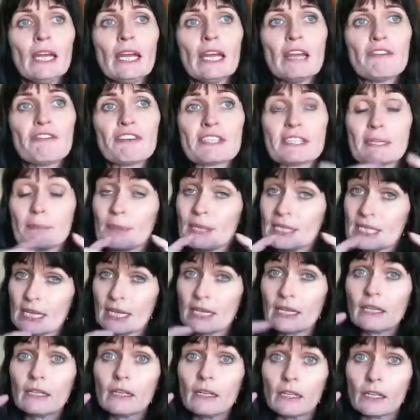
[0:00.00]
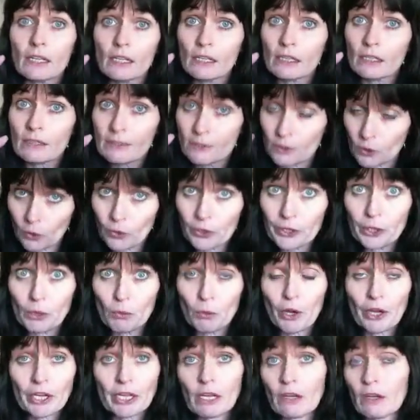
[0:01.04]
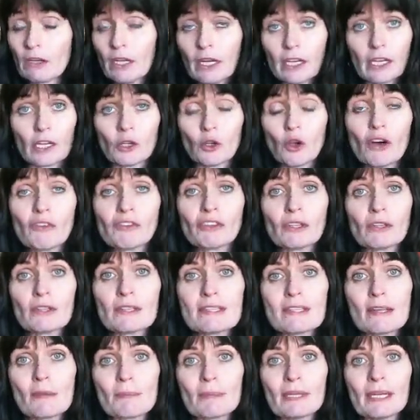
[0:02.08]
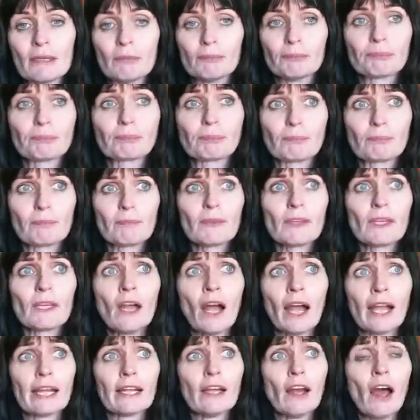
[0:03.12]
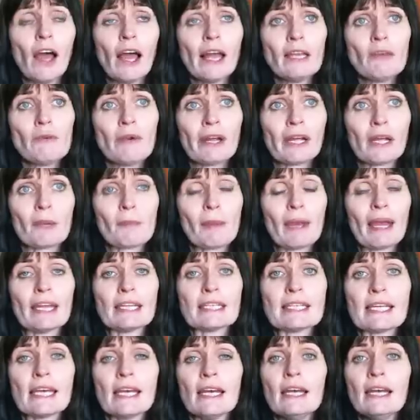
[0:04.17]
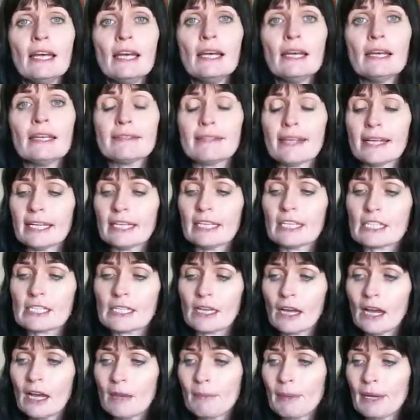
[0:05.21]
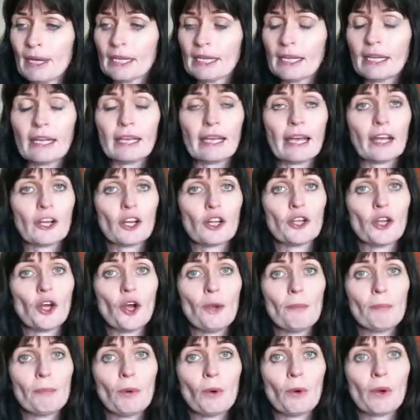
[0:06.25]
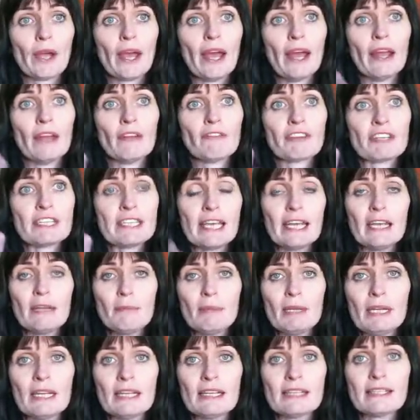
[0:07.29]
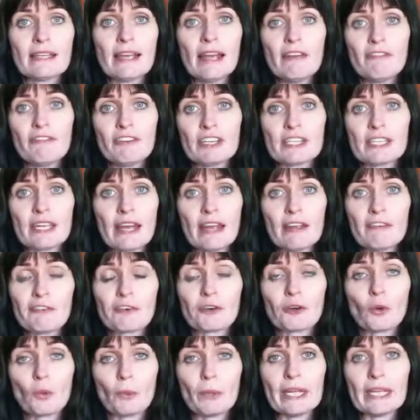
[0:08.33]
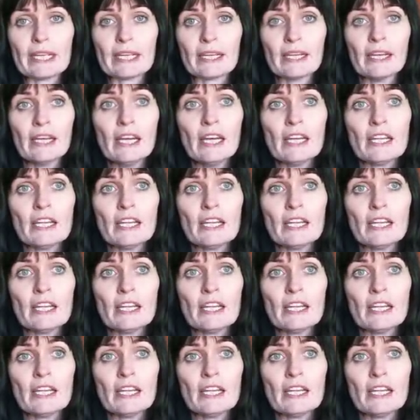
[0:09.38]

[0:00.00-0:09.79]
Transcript: If it's a particular story you're working on, like a novel or something, I can highly recommend setting your timer, getting out a notebook, and for 10 minutes every day for a week,